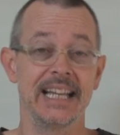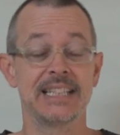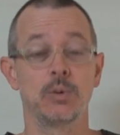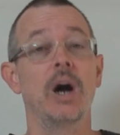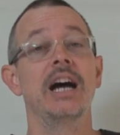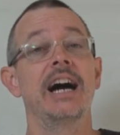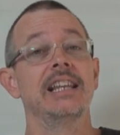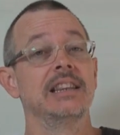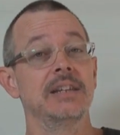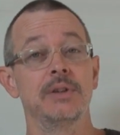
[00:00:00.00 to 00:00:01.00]
That's why
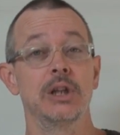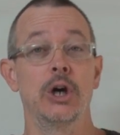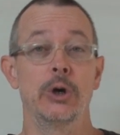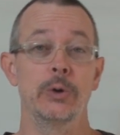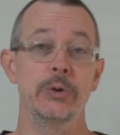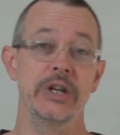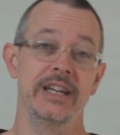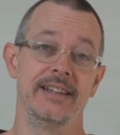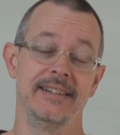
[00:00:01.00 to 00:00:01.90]
I live alone.